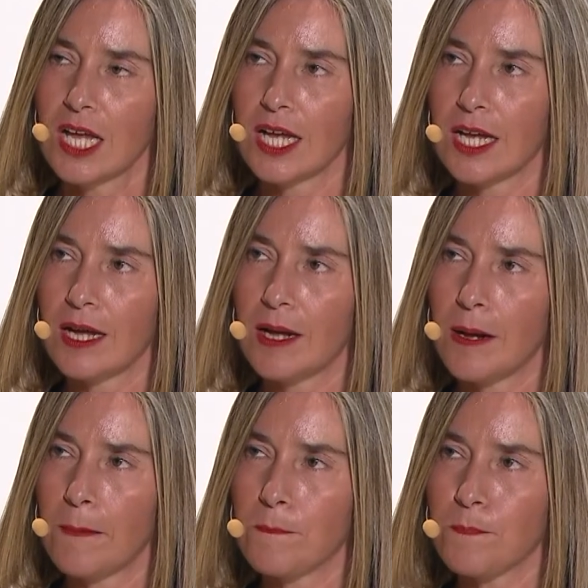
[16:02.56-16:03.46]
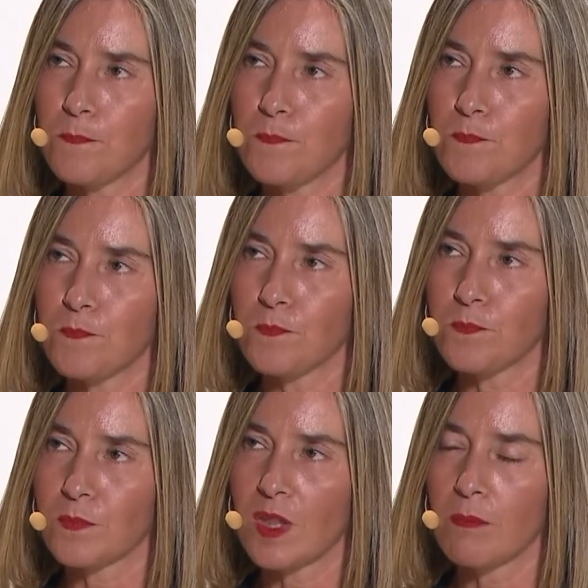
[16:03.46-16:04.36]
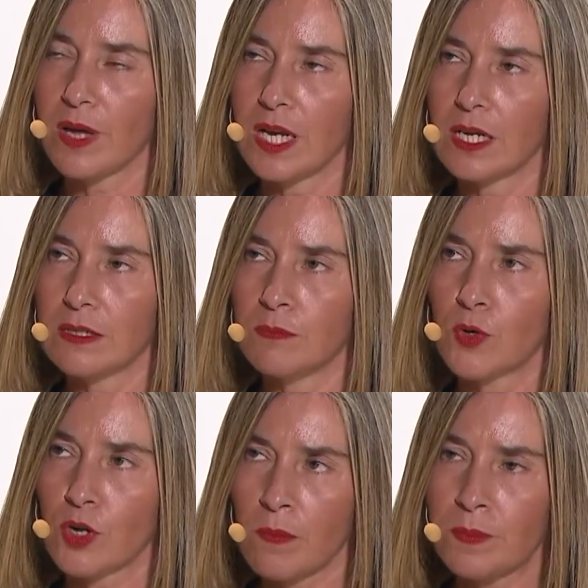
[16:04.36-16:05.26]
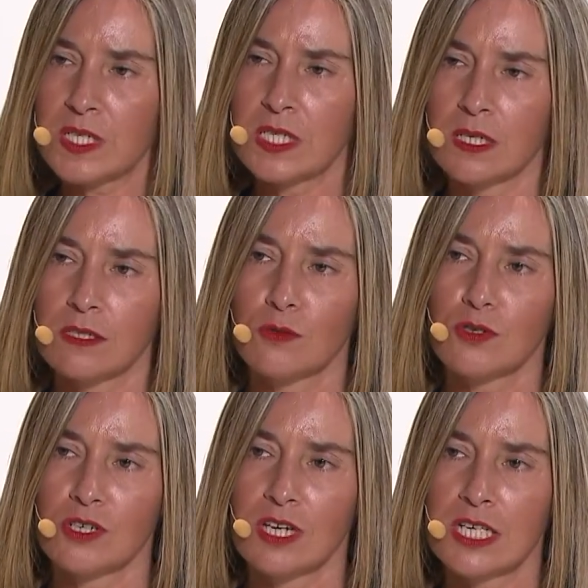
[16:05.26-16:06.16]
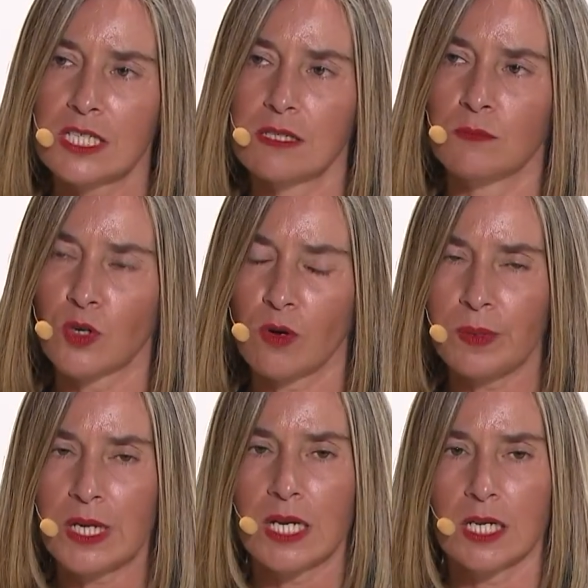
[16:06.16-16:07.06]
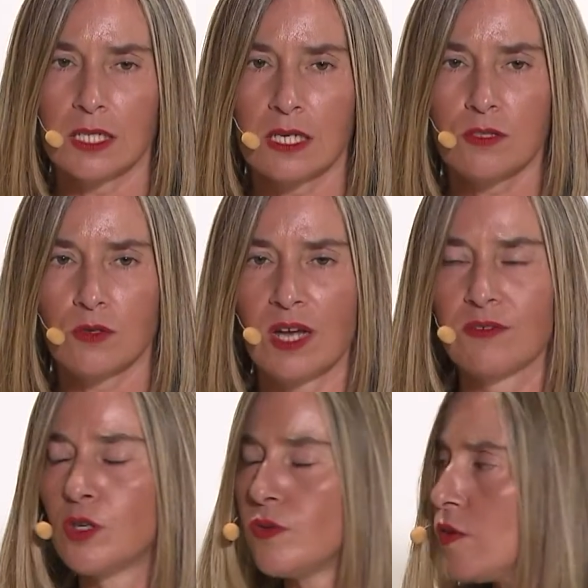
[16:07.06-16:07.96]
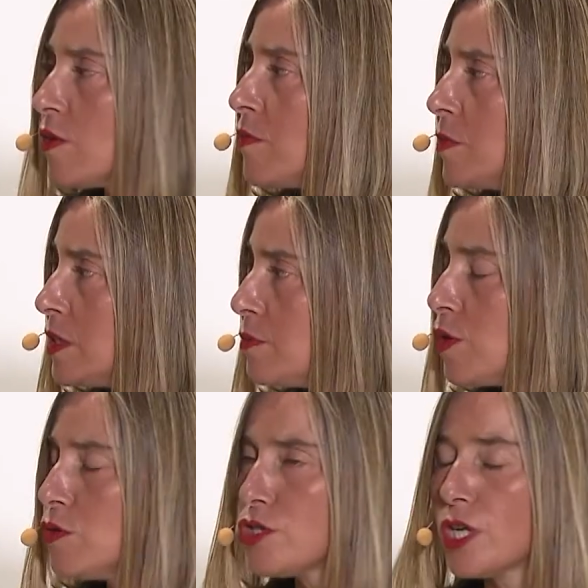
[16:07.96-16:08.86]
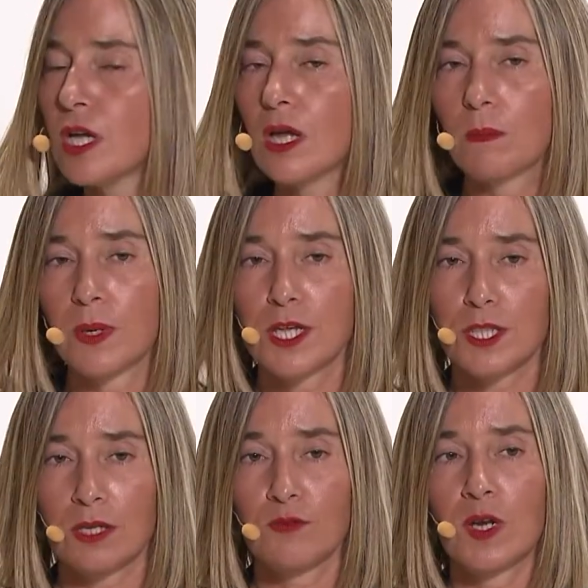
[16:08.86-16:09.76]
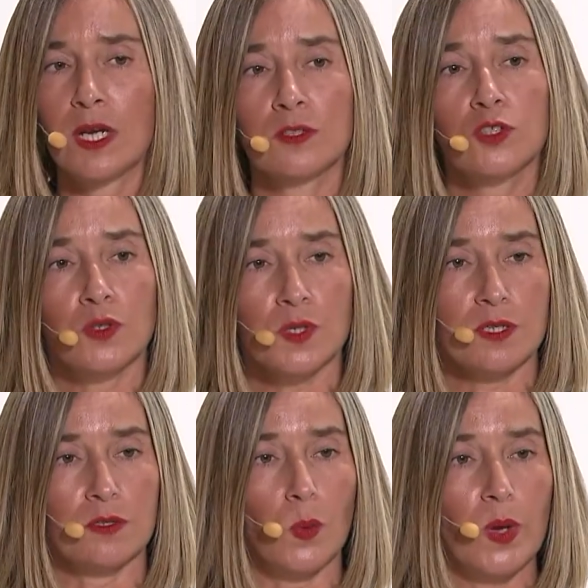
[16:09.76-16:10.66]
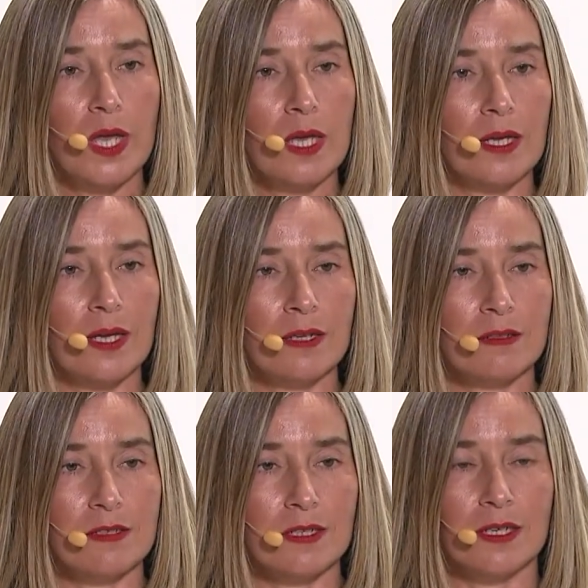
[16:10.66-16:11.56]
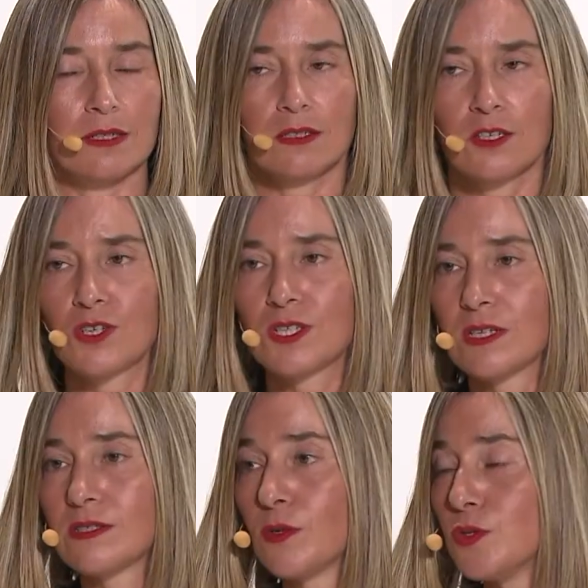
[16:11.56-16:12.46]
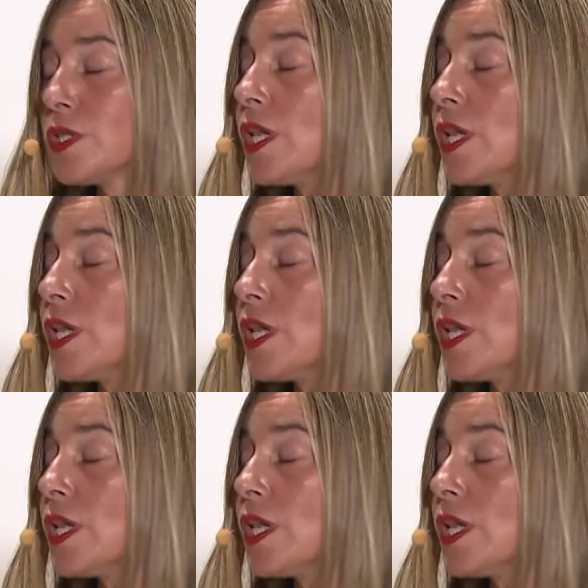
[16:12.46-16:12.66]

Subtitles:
But the more complex an institution is, the more complicated it is to have an overall government approach. But I think Finland shows us the way and teaches us the good